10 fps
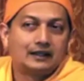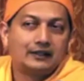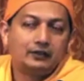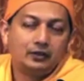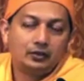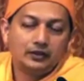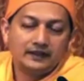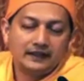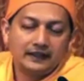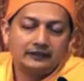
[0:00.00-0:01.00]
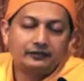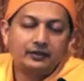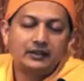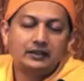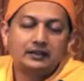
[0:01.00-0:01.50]
If you notice
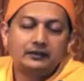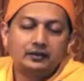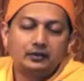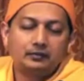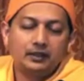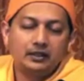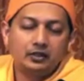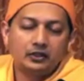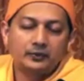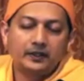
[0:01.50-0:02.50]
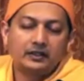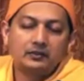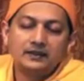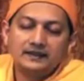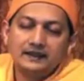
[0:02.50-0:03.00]
carefully, if you introspect,
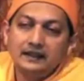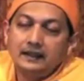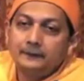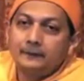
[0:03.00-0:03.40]
you will see